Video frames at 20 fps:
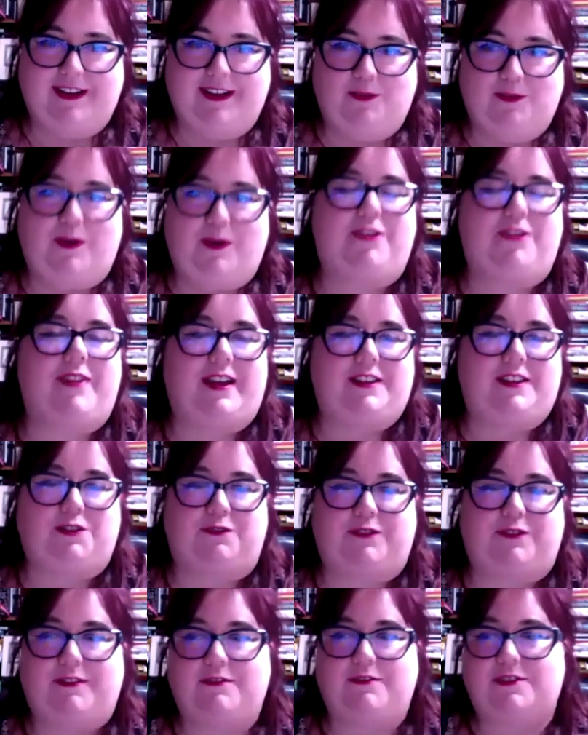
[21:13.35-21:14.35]
Whether that's your
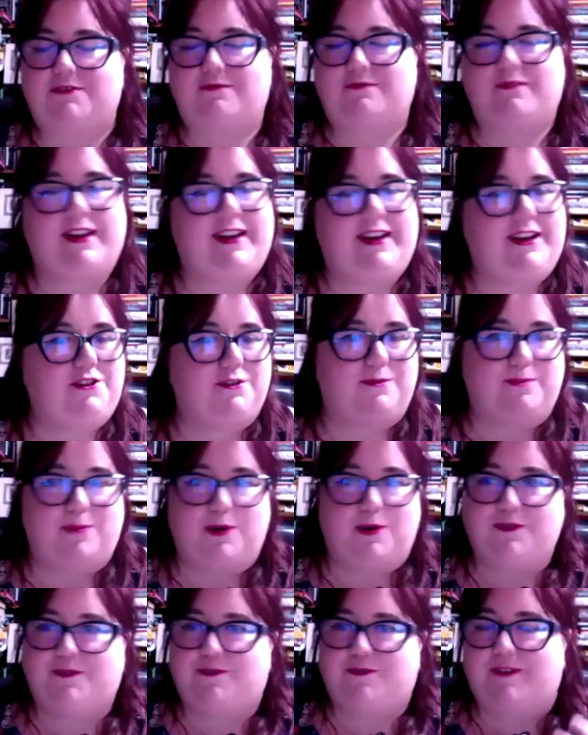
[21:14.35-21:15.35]
favorite to read, your
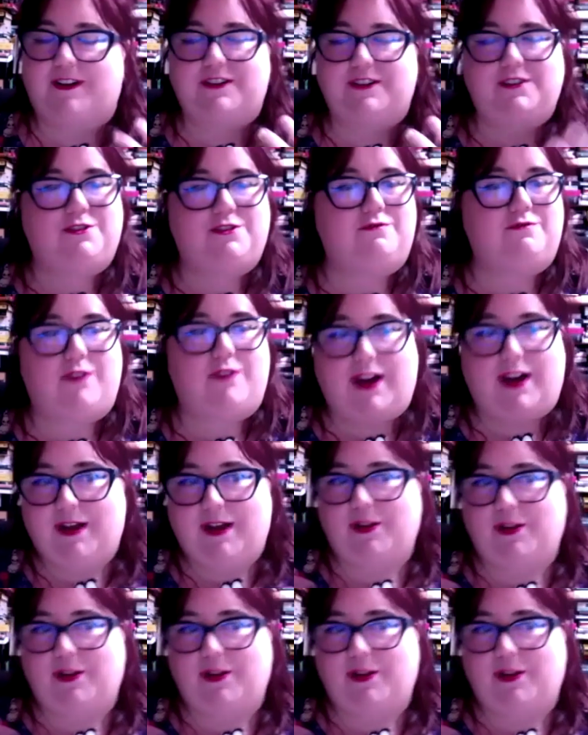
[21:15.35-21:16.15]
most fun to write,